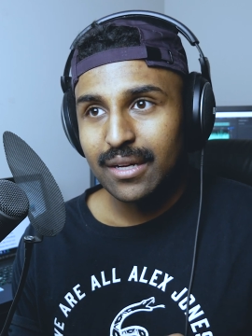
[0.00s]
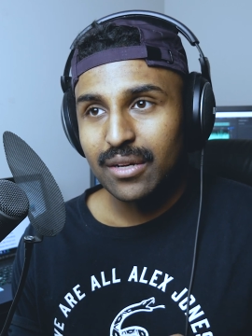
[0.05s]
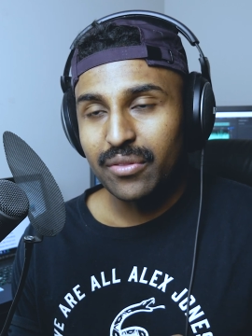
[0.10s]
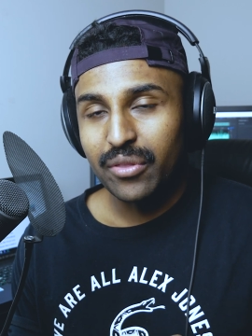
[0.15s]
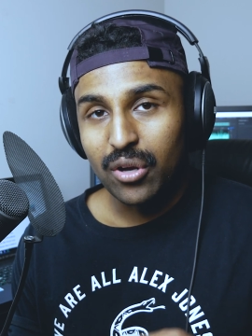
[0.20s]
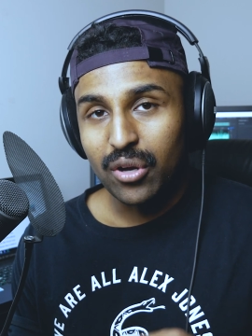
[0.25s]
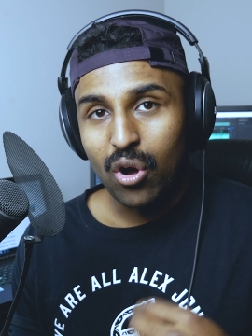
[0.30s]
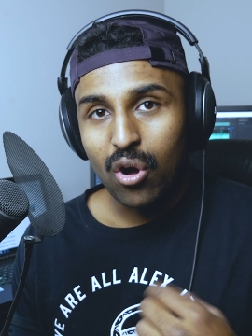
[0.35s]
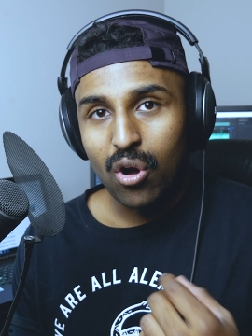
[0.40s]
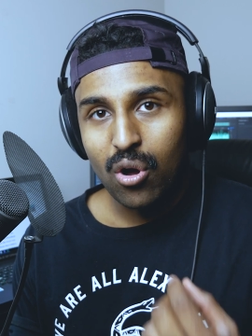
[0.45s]

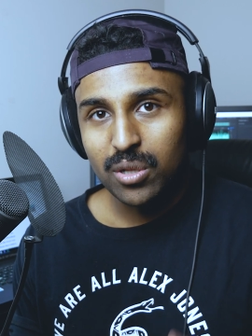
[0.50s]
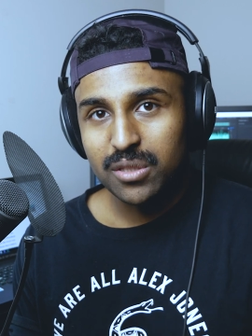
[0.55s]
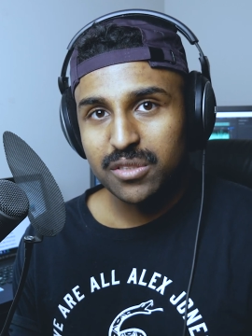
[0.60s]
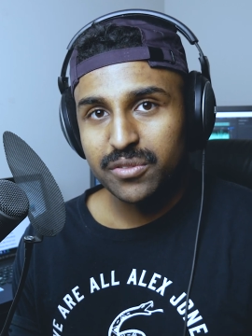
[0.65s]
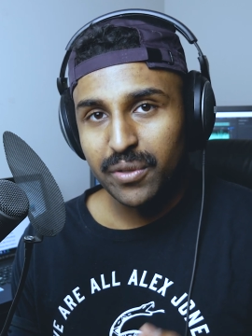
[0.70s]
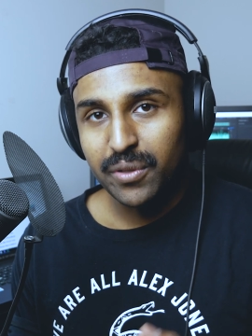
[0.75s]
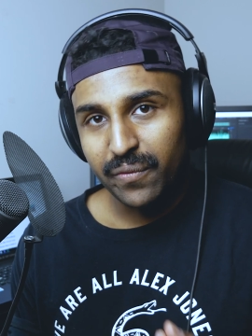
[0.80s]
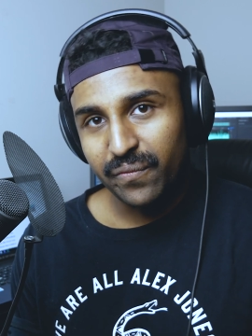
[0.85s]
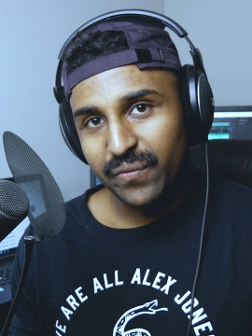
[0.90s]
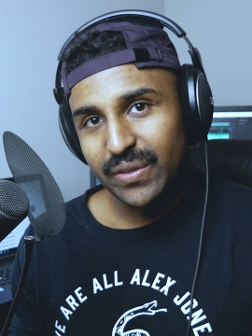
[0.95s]
the calls
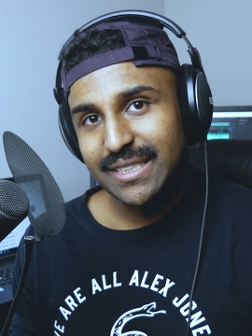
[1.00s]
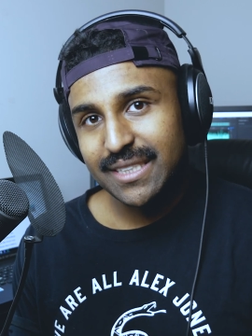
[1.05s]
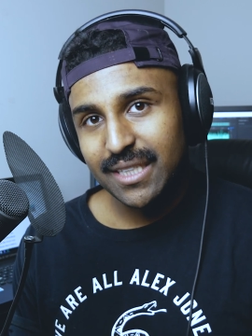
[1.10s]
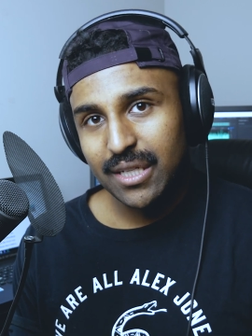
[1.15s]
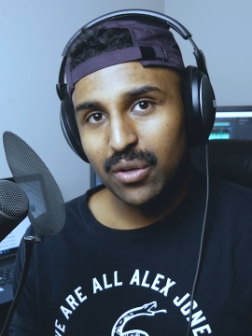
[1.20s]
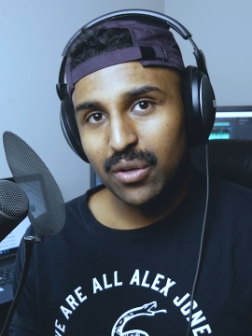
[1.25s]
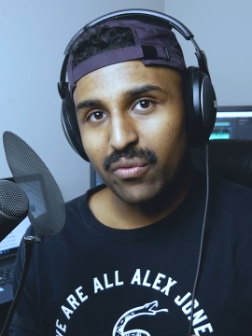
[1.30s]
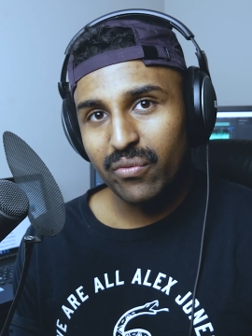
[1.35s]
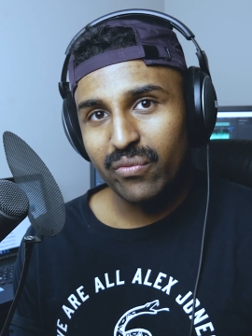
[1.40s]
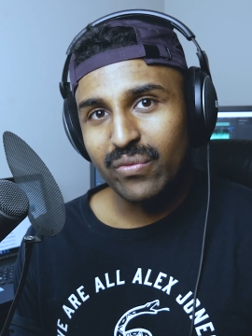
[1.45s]
for
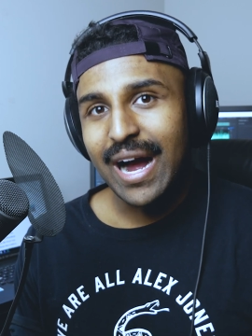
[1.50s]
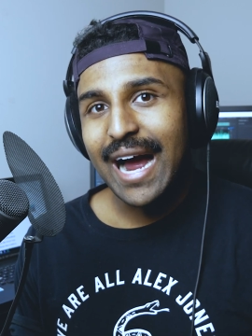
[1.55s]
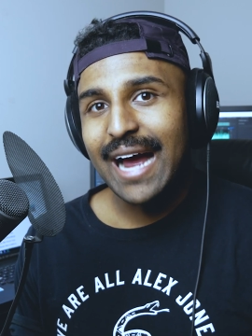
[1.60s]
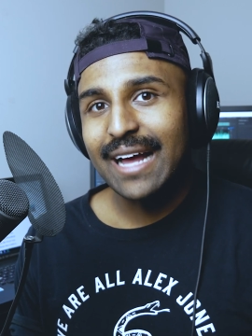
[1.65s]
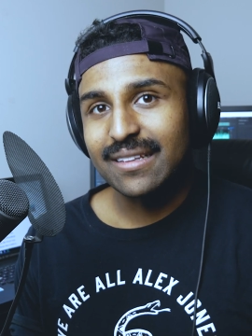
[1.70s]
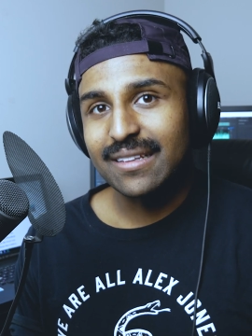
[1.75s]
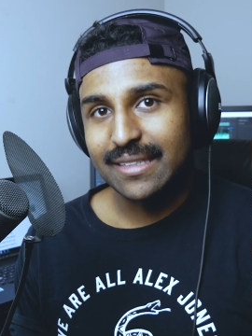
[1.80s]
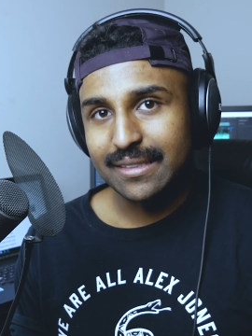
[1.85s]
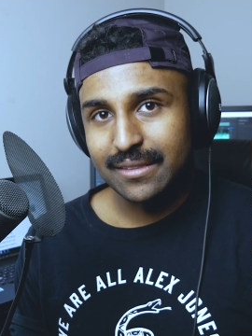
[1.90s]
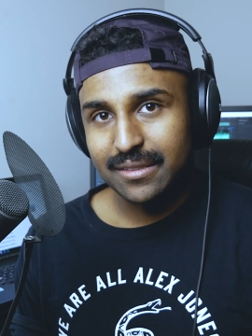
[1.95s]
physical
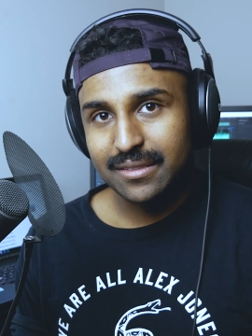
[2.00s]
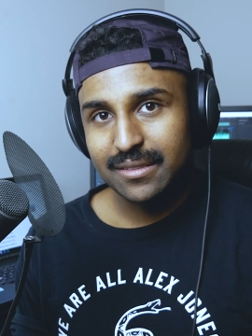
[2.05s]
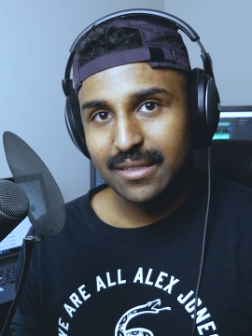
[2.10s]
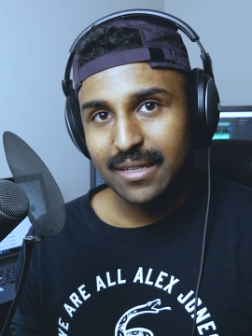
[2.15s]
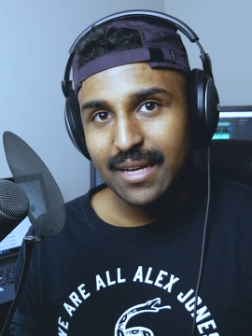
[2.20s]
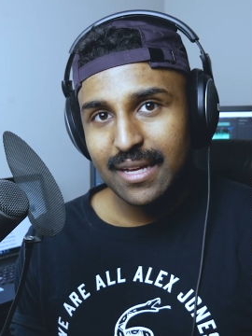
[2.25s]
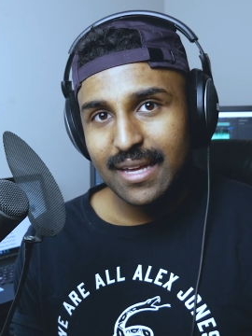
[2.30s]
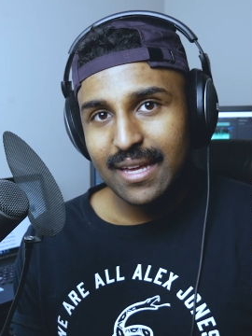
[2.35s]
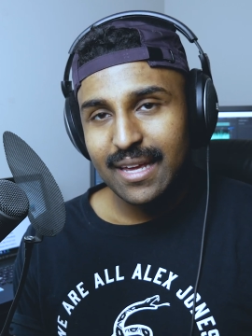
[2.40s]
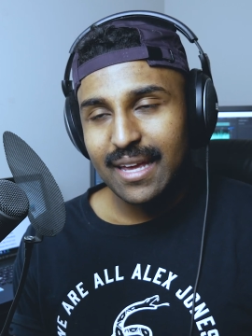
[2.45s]
violence.
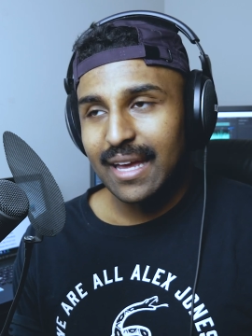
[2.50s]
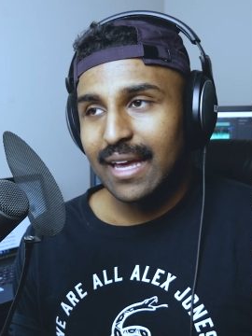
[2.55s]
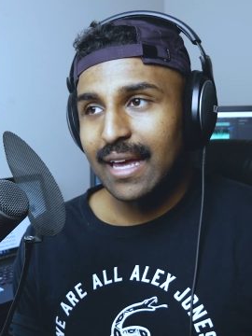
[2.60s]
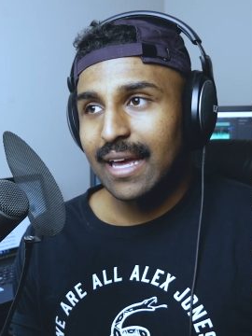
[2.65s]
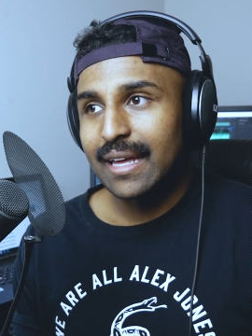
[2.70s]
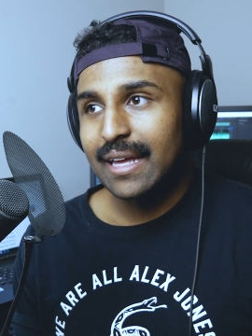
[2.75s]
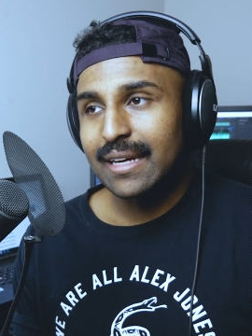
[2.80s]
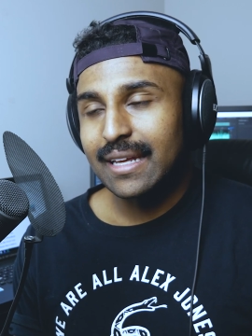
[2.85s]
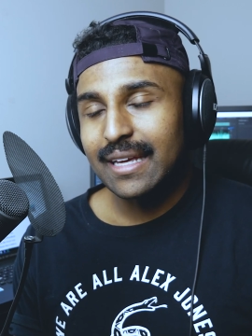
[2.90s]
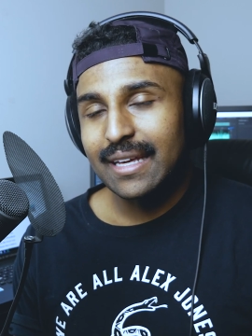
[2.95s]

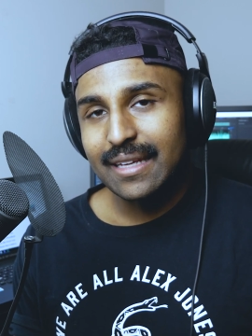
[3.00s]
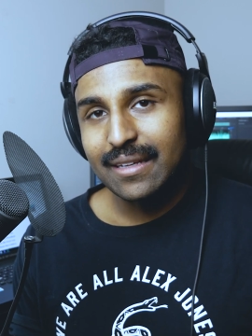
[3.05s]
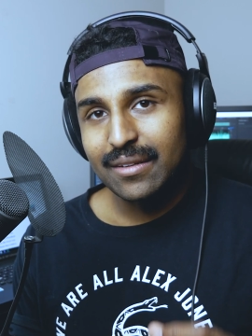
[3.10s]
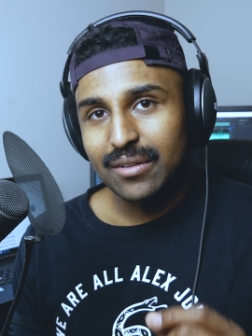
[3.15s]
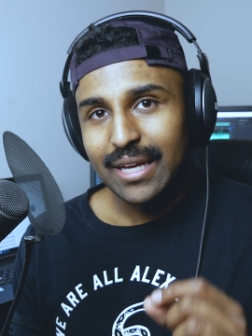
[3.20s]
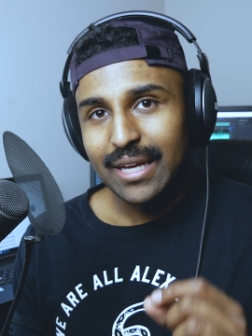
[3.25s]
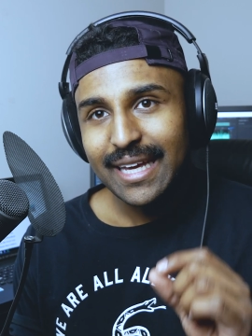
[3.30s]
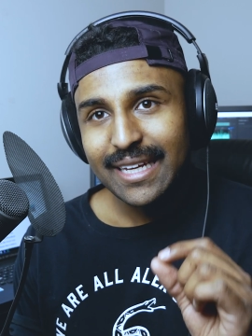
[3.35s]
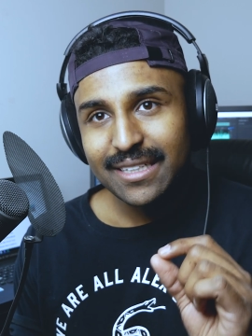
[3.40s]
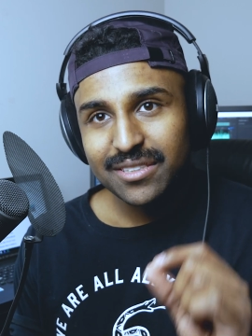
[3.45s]
And
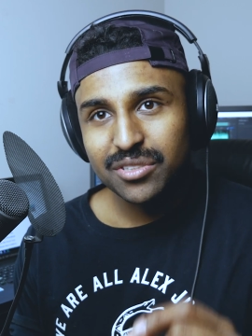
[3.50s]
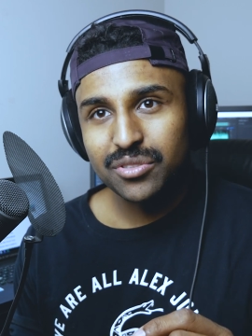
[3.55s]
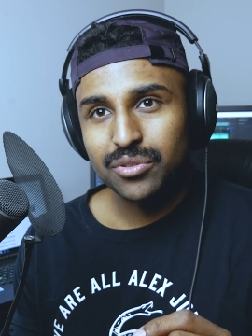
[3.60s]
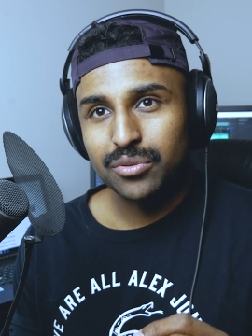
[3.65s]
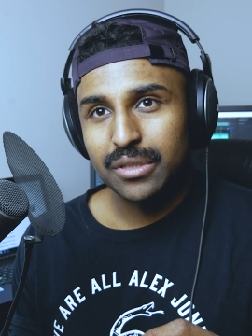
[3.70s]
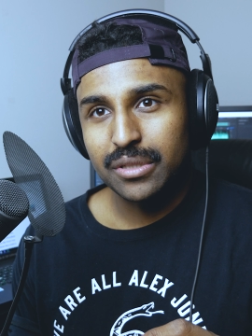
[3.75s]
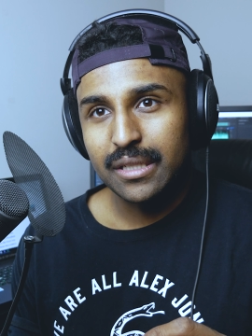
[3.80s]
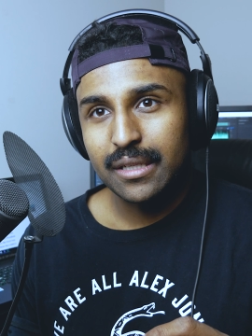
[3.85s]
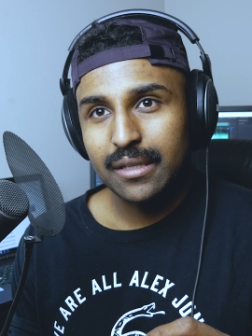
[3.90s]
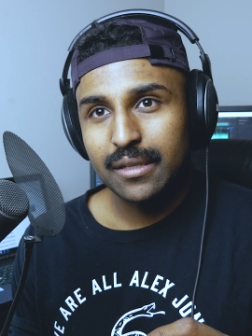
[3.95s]

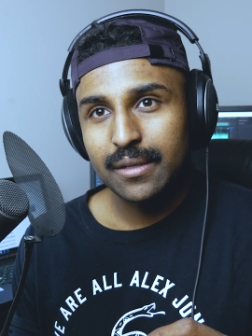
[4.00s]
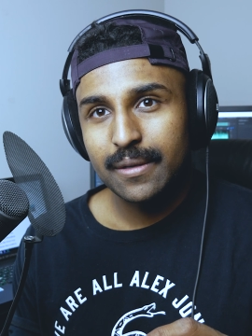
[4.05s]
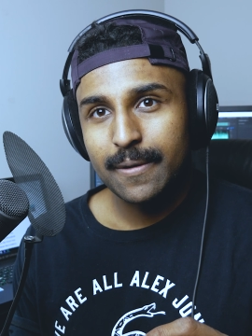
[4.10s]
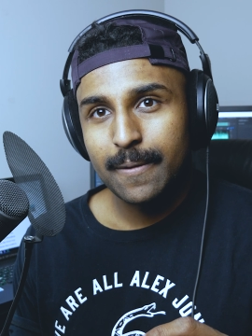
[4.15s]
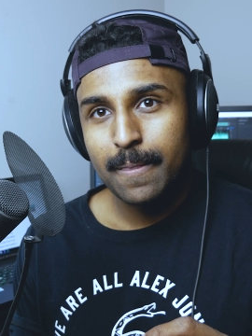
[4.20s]
history